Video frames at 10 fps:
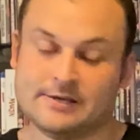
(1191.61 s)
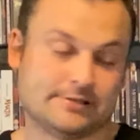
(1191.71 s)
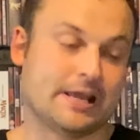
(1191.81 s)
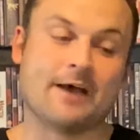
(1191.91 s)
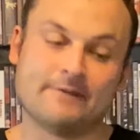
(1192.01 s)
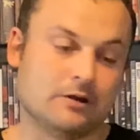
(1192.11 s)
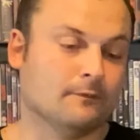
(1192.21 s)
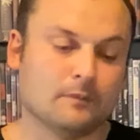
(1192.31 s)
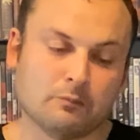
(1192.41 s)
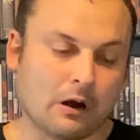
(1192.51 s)
So yeah, my
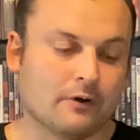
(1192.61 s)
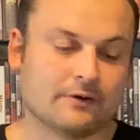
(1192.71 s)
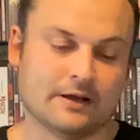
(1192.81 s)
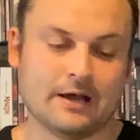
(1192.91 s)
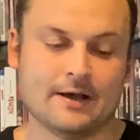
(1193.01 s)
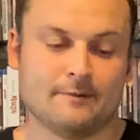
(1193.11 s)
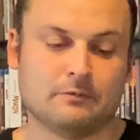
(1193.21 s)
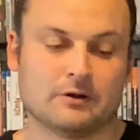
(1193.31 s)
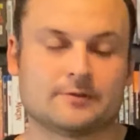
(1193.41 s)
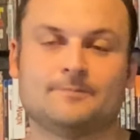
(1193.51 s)
number one uh,
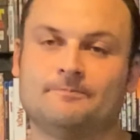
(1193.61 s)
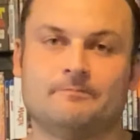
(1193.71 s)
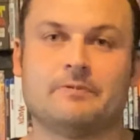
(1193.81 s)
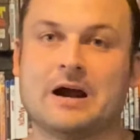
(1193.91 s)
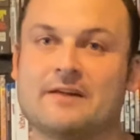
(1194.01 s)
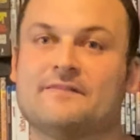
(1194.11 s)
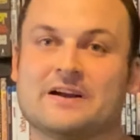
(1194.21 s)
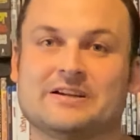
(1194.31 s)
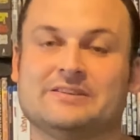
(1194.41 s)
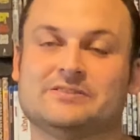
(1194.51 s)
was Bride of
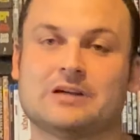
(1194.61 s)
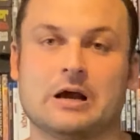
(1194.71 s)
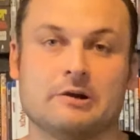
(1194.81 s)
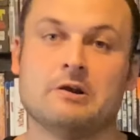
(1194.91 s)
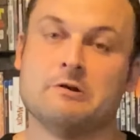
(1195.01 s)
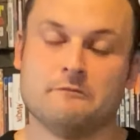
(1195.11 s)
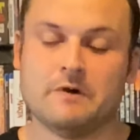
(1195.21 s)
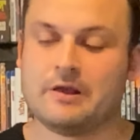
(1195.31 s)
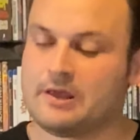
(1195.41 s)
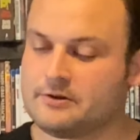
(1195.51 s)
Frankenstein.
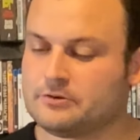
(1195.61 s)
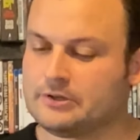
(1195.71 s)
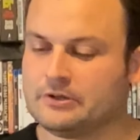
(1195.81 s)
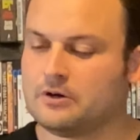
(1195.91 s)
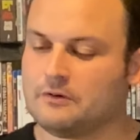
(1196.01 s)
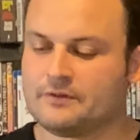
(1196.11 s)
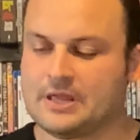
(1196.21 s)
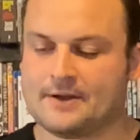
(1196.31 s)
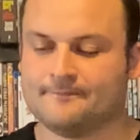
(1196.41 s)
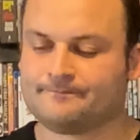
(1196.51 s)
Really enjoyed the whole
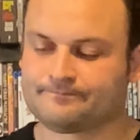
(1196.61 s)
thing.